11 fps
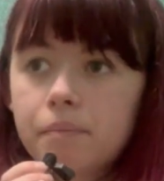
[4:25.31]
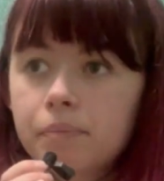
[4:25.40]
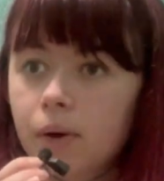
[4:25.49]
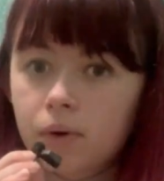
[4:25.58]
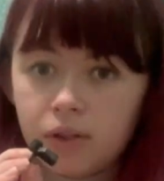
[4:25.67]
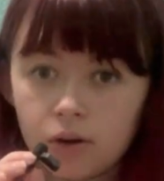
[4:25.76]

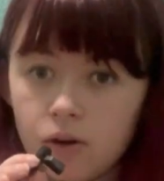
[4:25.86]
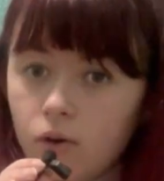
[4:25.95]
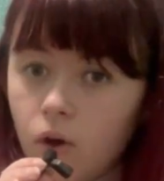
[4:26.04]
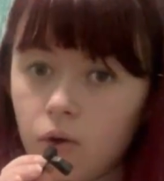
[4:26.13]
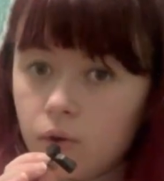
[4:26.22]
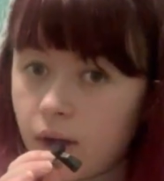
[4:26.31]
But with her,
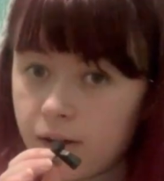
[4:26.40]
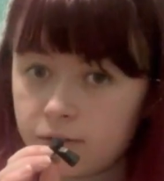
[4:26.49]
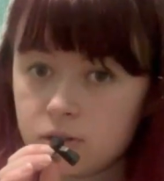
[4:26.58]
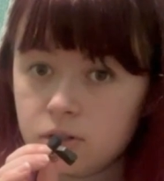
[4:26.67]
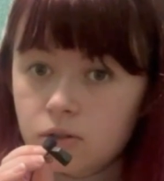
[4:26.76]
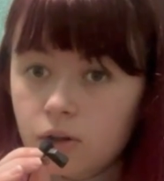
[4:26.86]
no, you have
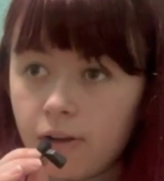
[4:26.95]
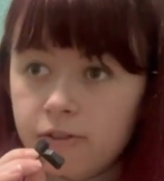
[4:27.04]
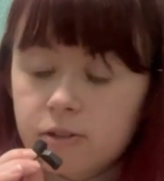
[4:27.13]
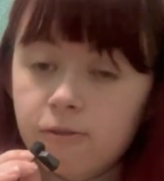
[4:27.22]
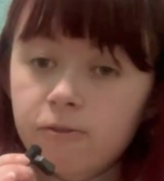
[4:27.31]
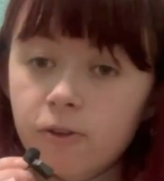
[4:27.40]

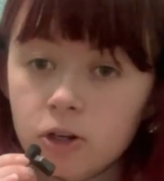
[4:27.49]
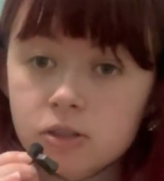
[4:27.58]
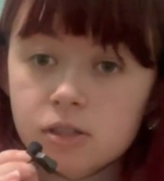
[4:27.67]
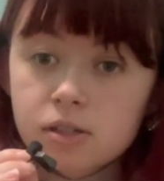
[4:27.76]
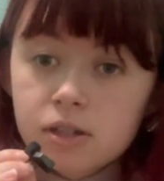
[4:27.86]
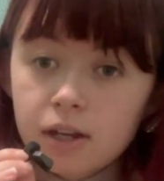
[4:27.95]
to
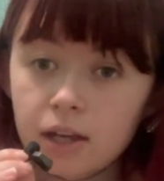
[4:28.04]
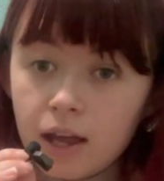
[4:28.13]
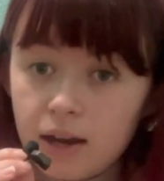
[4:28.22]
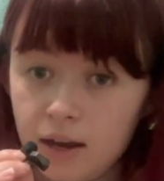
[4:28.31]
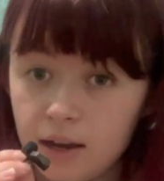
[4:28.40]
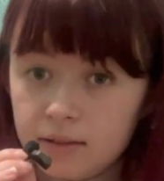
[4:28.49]
first
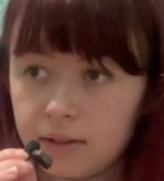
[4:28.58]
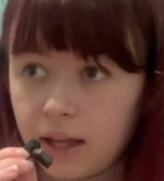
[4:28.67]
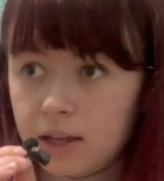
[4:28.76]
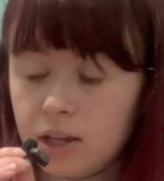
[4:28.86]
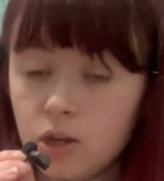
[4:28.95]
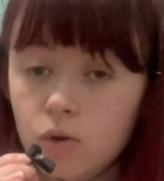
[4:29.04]

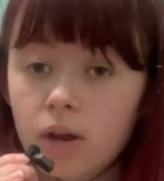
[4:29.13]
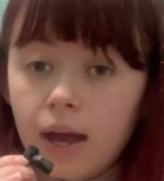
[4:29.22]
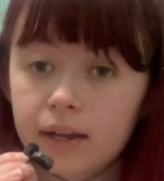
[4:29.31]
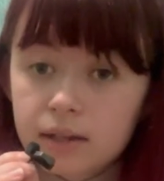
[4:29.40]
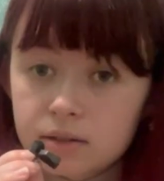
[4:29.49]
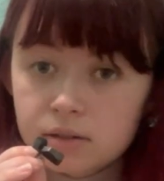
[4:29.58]
like
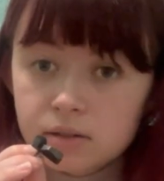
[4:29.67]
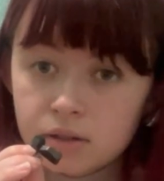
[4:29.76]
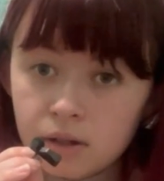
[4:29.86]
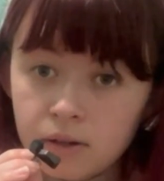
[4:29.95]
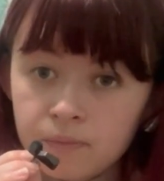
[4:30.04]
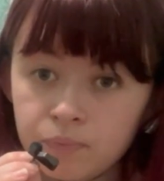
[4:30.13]
unite
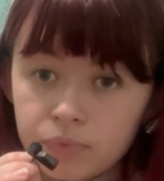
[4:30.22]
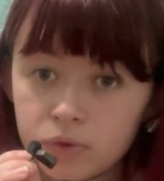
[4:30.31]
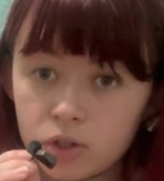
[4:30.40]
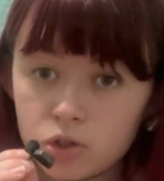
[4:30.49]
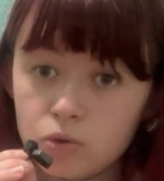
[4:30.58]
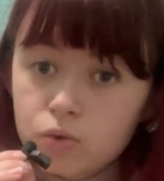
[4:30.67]

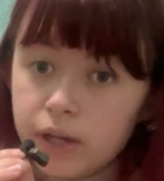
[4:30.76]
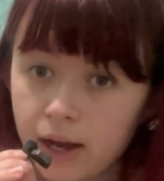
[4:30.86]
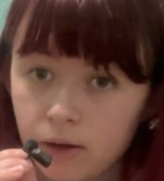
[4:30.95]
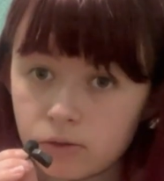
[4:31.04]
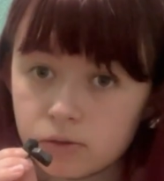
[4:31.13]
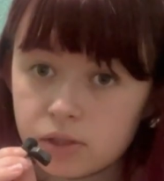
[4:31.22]
the 2
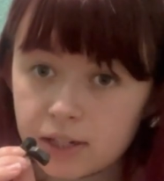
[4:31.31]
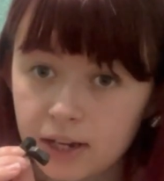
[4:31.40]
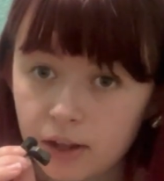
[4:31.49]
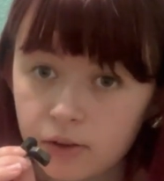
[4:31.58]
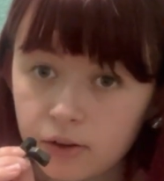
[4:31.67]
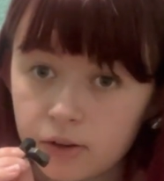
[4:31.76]
towns
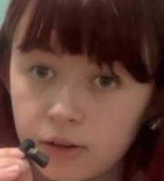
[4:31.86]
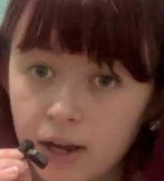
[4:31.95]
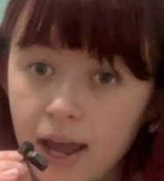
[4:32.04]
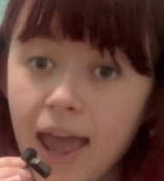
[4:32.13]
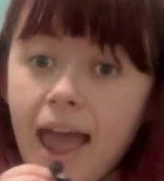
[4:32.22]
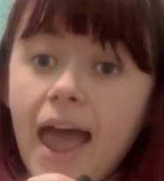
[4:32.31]
together.
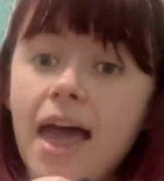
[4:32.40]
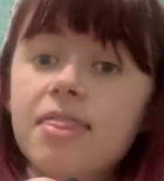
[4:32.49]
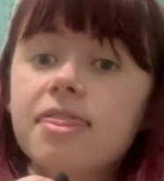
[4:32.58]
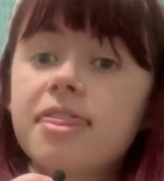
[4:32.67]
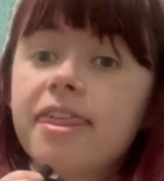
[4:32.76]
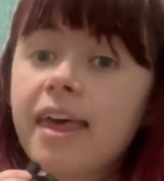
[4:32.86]

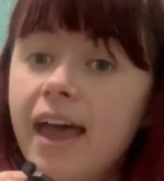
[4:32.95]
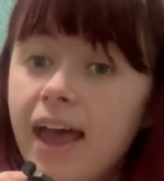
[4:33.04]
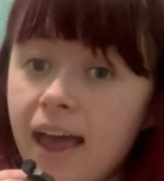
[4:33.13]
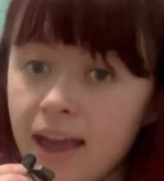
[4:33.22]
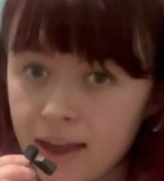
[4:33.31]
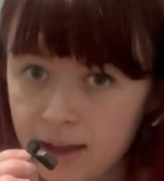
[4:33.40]
And
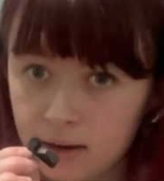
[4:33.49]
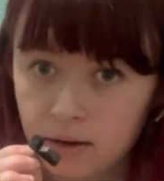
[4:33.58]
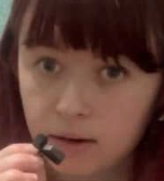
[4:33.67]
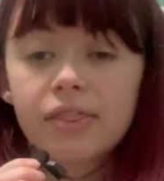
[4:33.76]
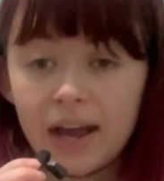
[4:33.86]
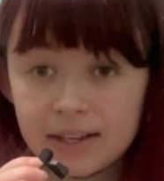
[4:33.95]
then
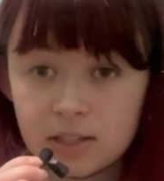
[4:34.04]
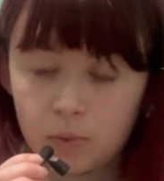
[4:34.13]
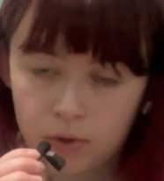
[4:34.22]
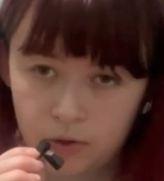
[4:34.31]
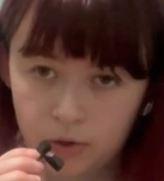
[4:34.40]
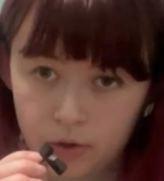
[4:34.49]
that's
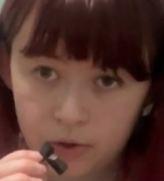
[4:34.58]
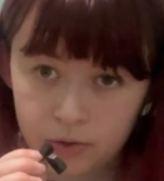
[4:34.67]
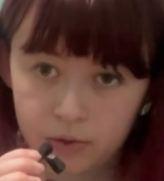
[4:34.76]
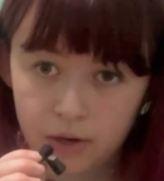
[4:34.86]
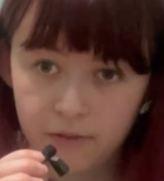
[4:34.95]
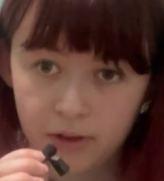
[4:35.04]
when
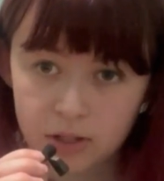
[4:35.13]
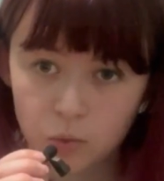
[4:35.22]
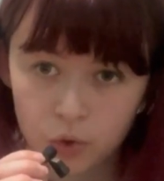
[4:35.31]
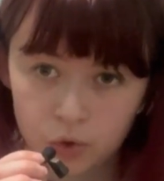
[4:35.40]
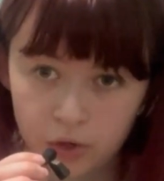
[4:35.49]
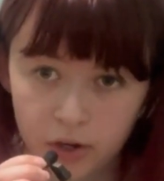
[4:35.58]
her events
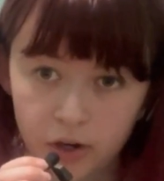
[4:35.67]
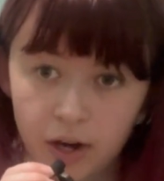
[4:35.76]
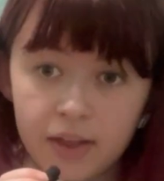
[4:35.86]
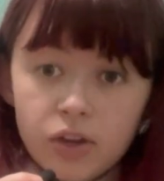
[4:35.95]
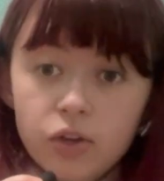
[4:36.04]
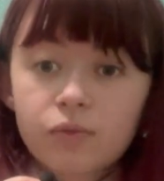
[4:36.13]
will trigger.
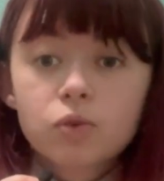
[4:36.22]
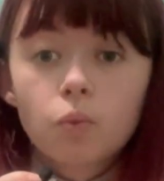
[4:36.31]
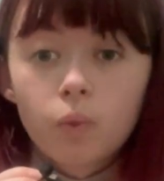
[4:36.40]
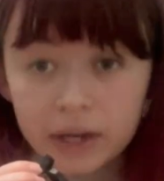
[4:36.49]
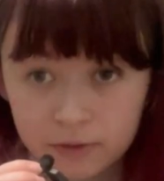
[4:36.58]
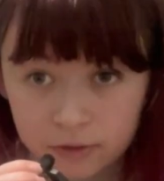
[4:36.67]
And then you have to
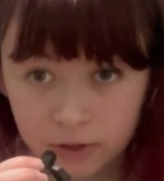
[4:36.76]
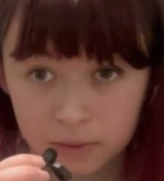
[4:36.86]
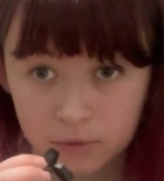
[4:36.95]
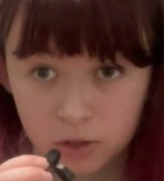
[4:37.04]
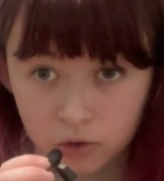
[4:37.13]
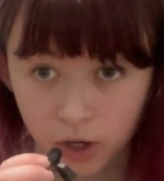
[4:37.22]
wait for
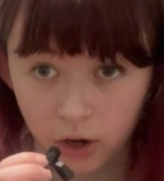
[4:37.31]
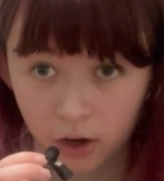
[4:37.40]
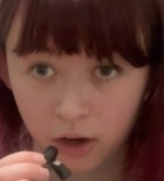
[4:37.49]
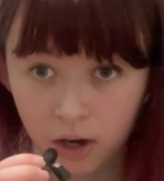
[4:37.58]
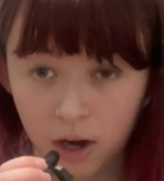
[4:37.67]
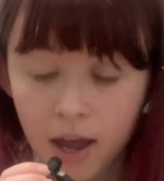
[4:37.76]
them to trigger.